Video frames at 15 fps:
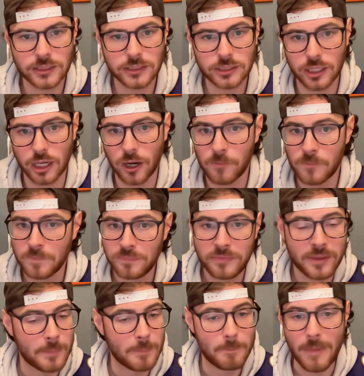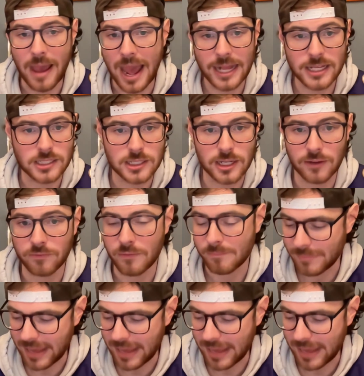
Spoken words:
So massive